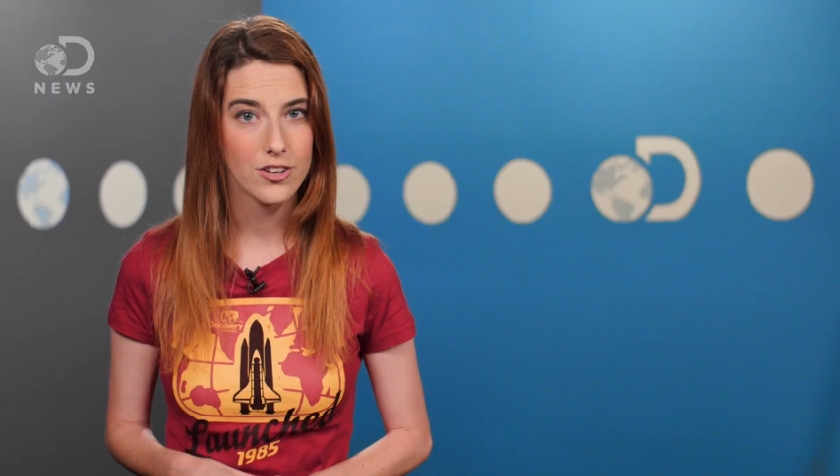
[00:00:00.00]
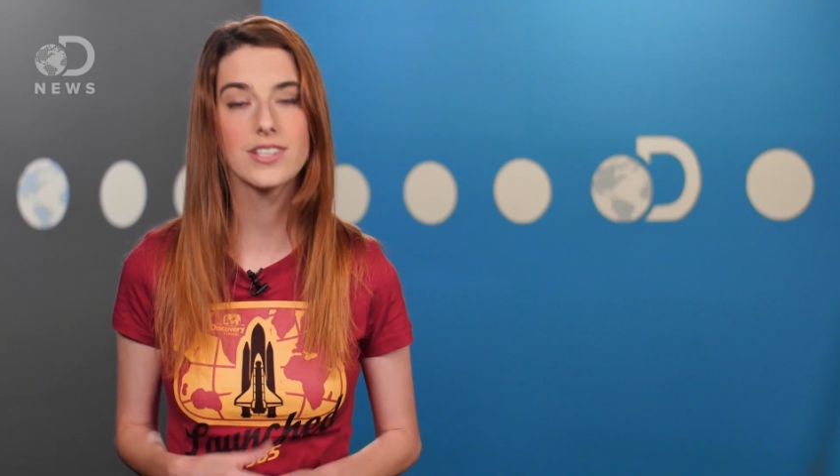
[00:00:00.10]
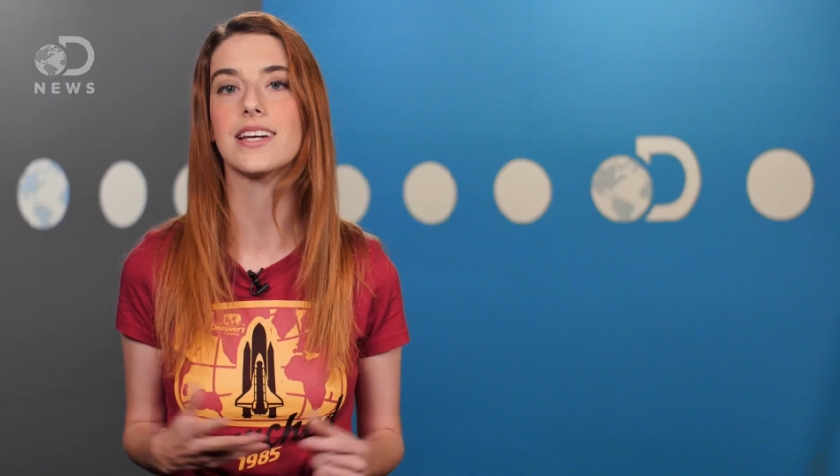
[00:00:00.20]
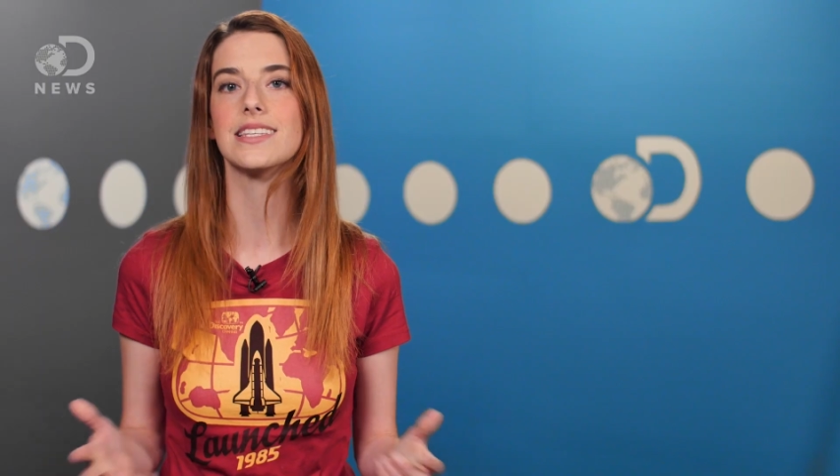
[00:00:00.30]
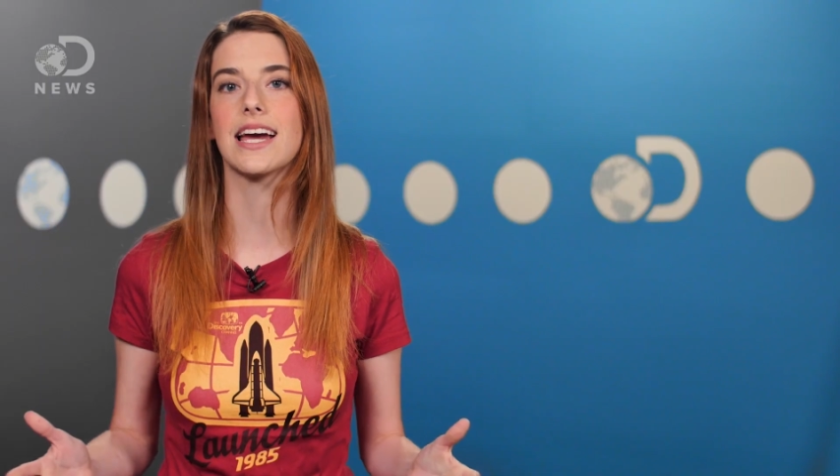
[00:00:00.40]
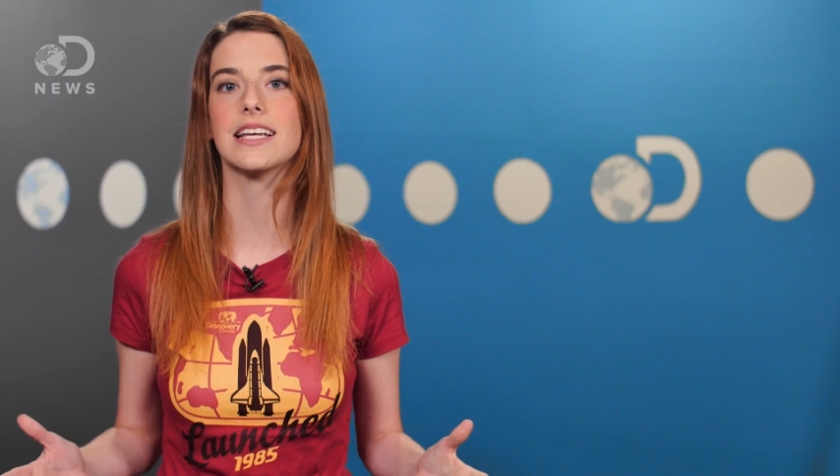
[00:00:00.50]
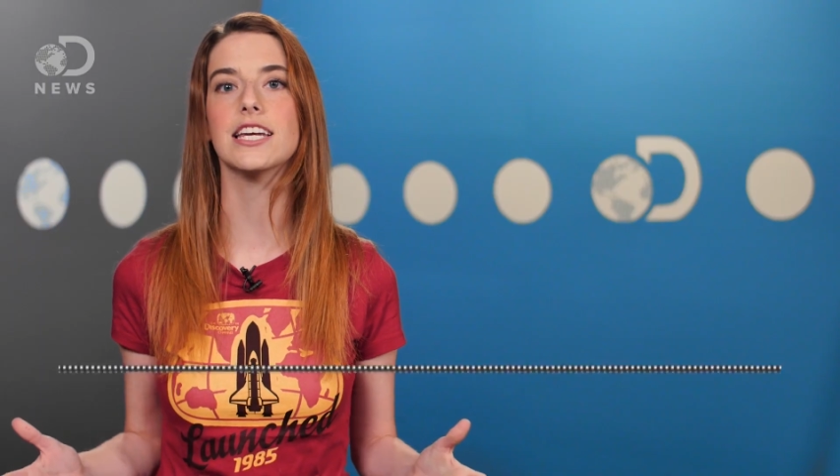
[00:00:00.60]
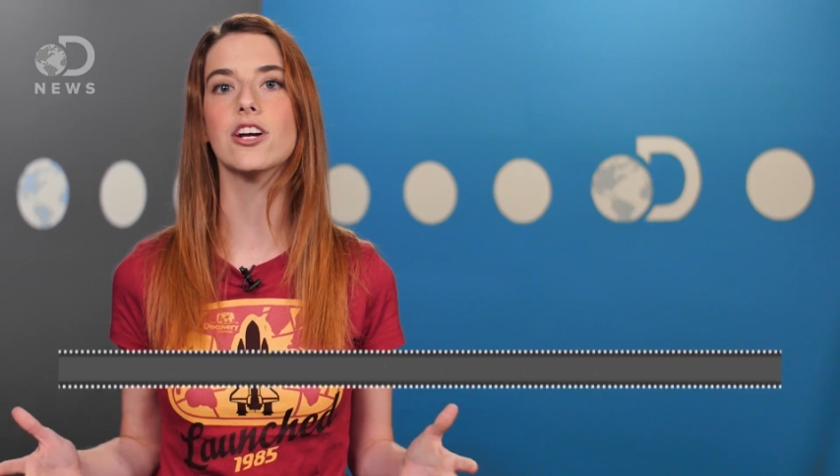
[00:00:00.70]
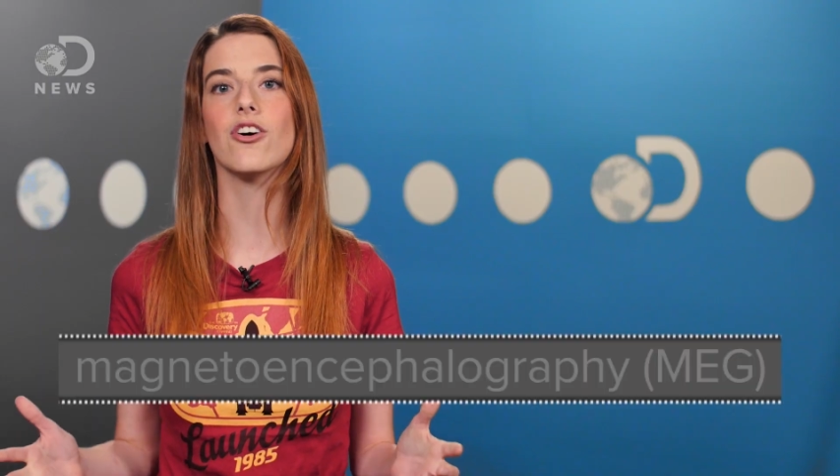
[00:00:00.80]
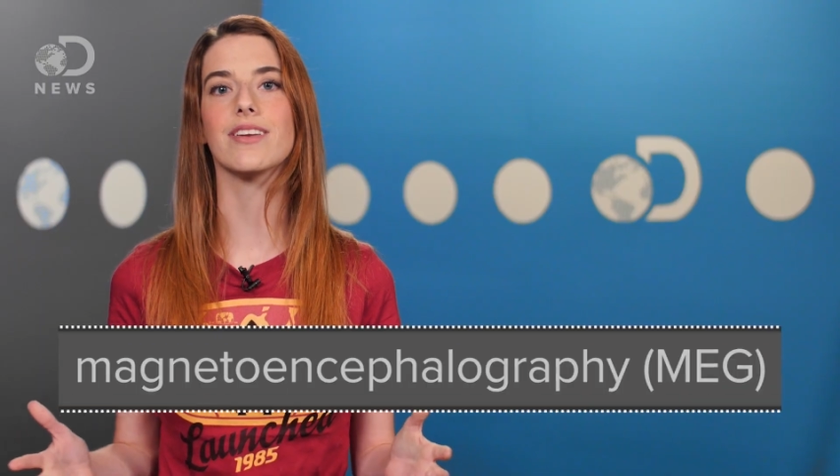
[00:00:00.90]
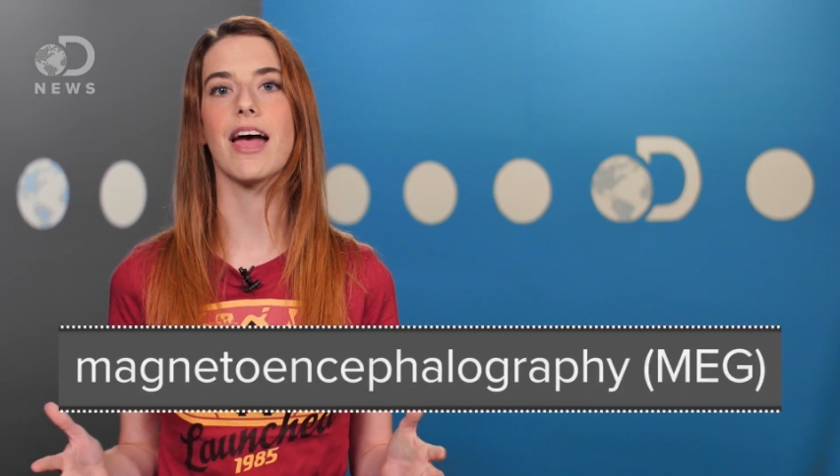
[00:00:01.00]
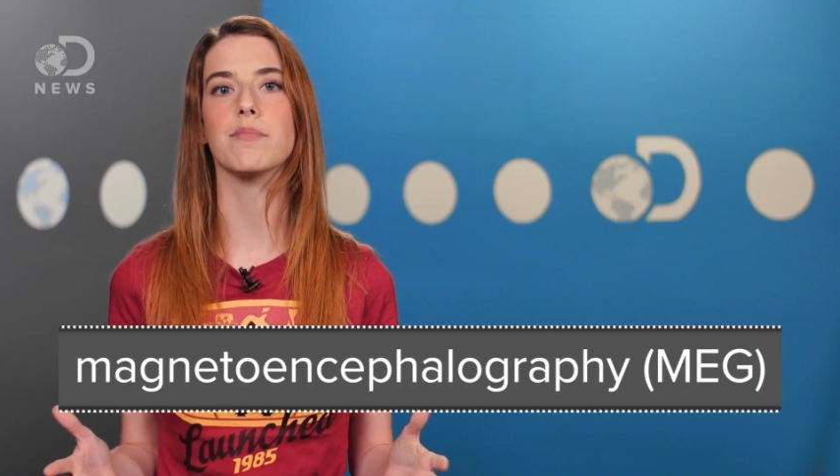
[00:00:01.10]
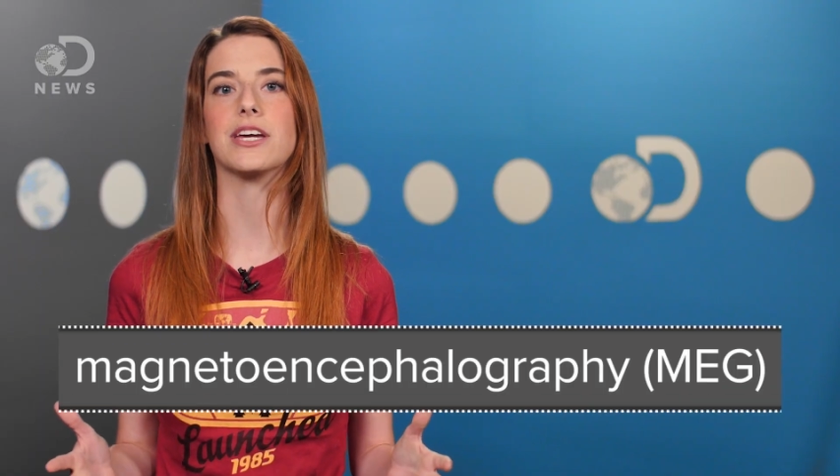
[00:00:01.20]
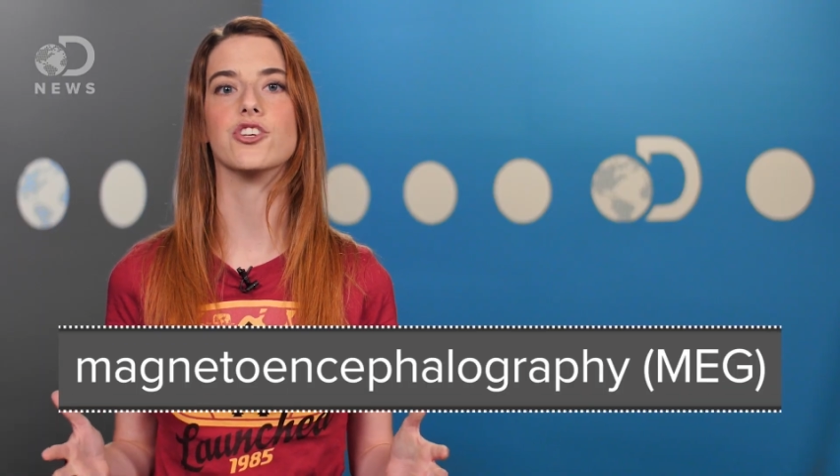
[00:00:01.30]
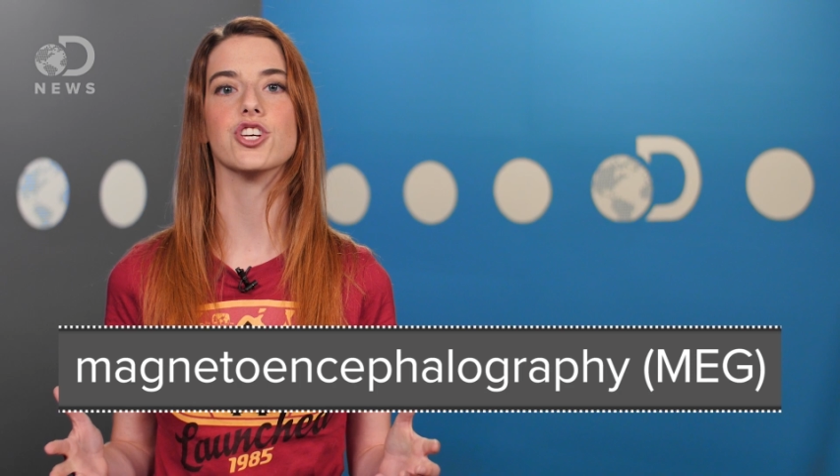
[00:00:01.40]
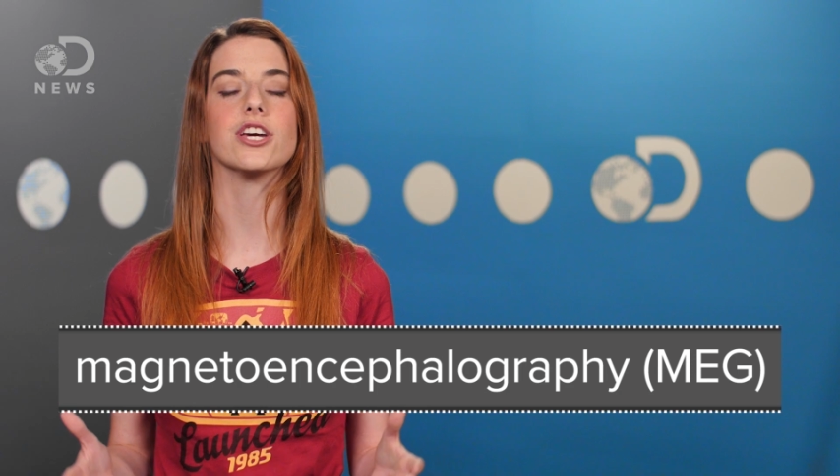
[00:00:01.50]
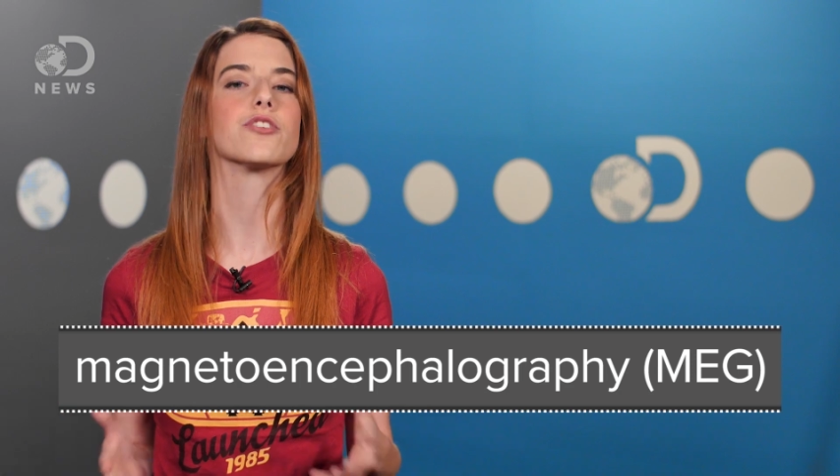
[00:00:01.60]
using a technique called M E G,